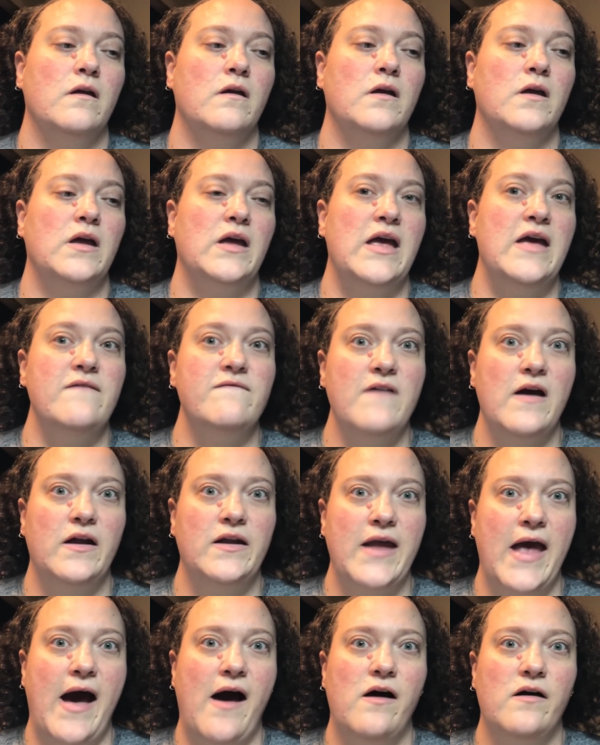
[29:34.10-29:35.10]
he found
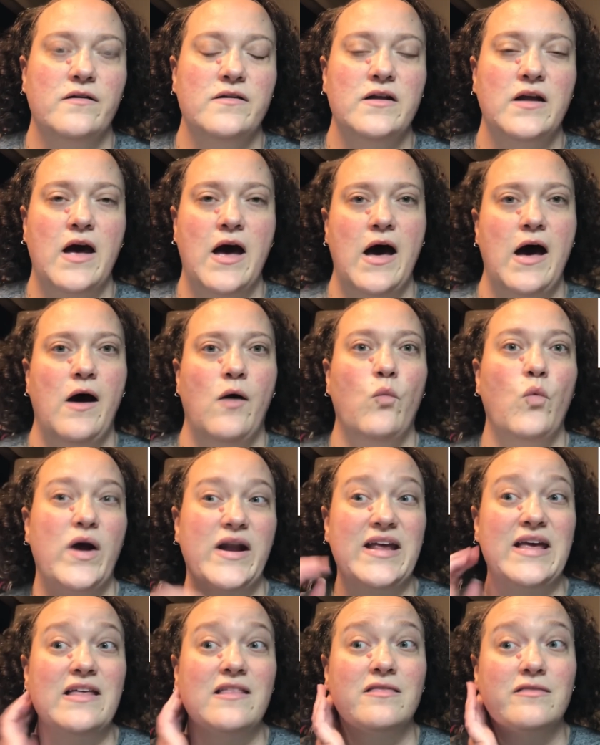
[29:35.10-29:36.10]
out what
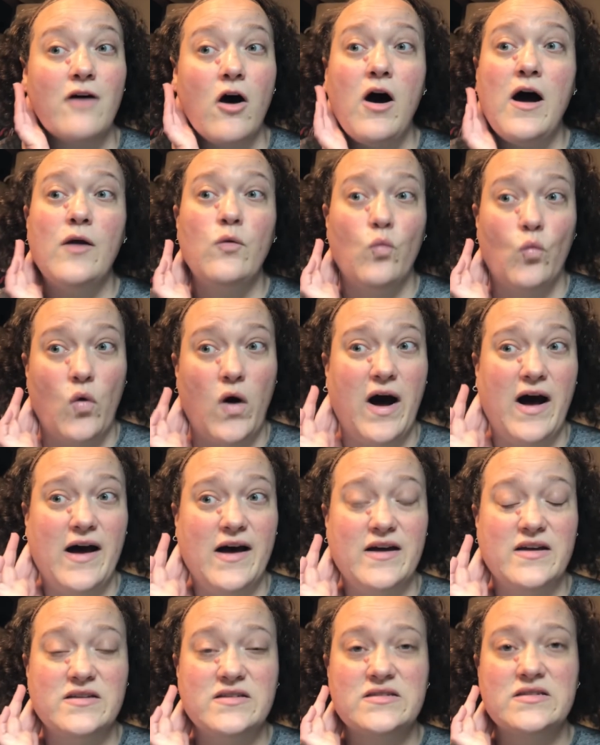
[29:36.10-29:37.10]
he thought
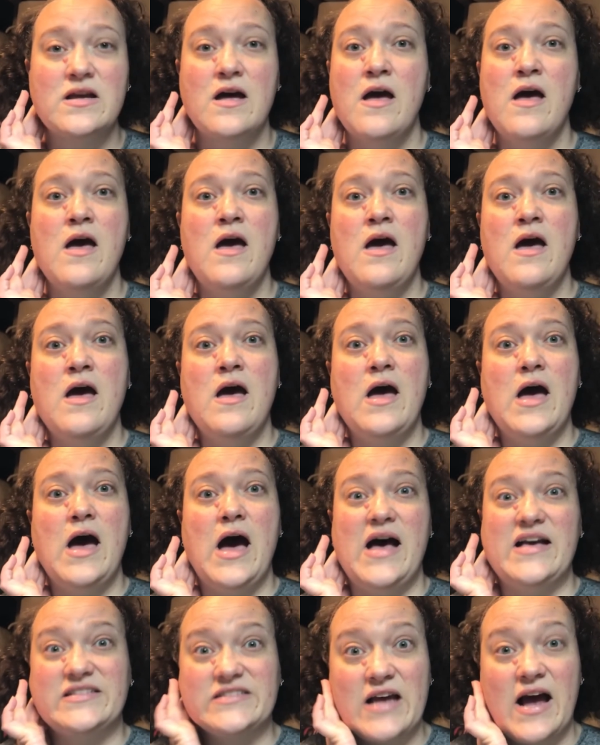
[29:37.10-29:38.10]
was a
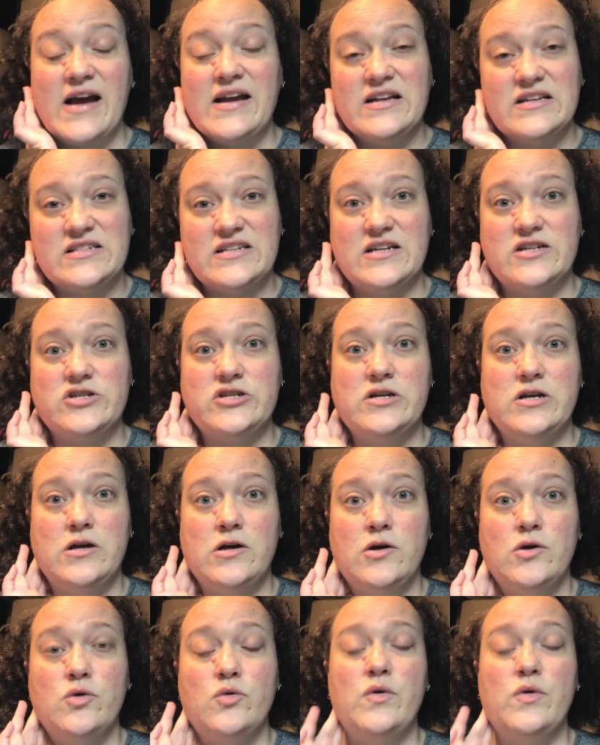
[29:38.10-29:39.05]
sinus issue.